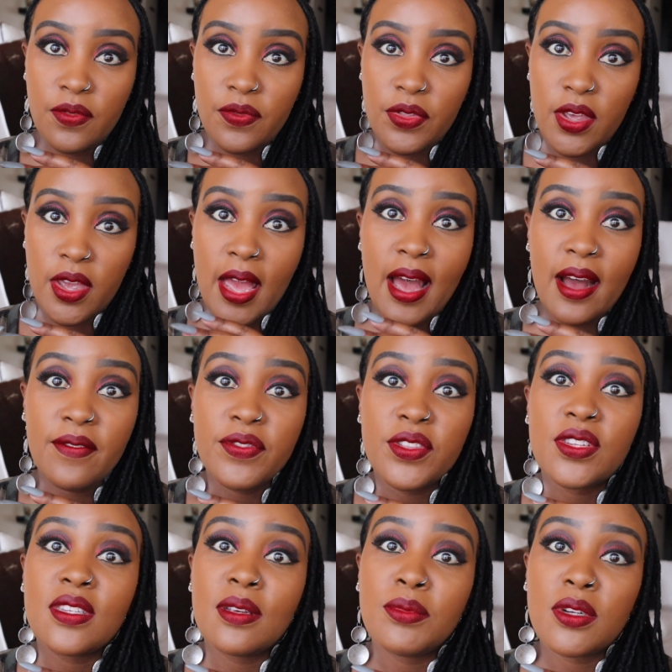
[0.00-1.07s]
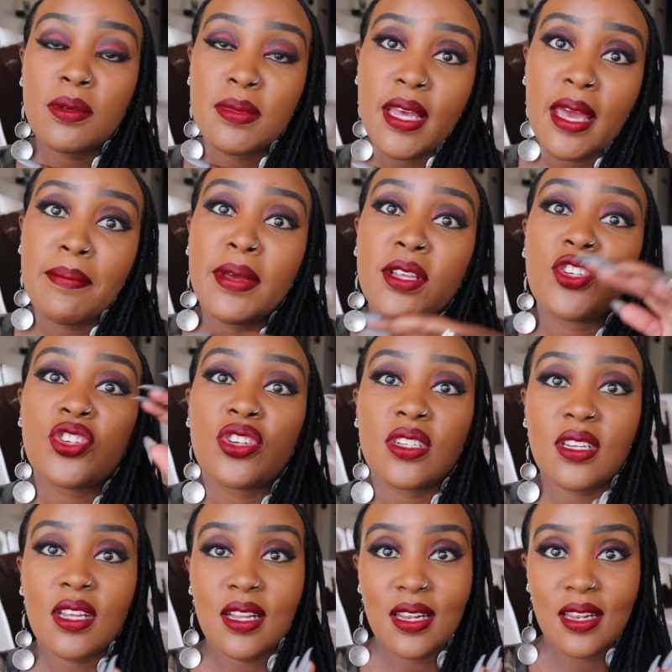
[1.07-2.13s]
they have the symptoms I
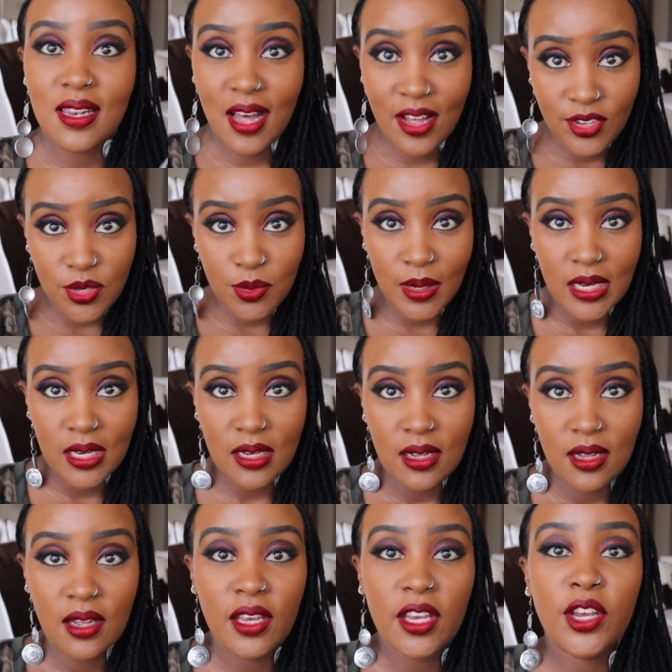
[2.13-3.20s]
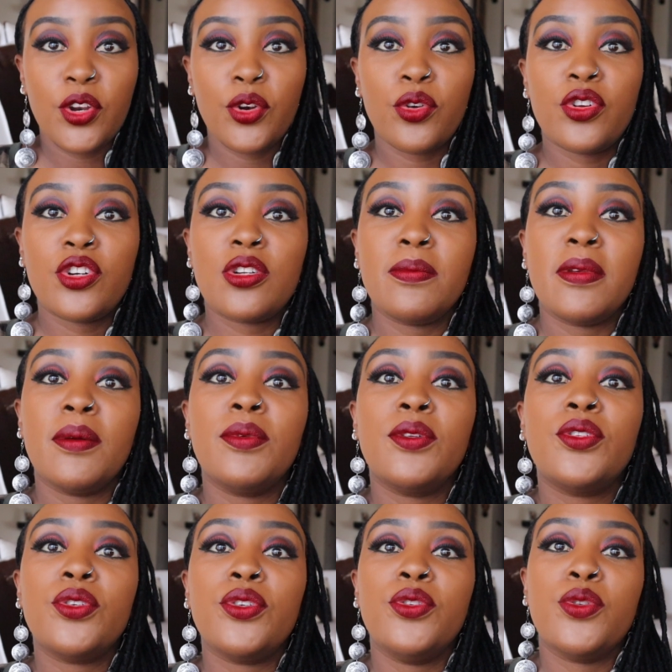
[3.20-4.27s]
mentioned last week in order to be
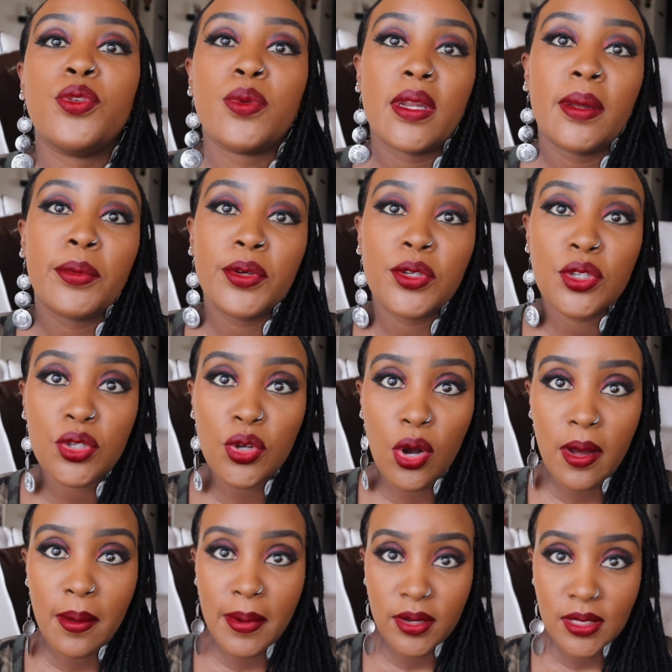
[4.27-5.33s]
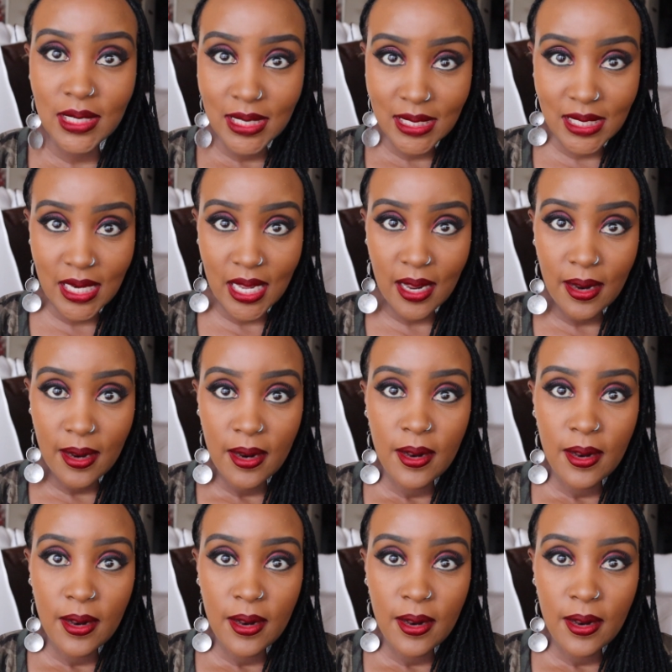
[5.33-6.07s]
able to use what I'm going to talk about today.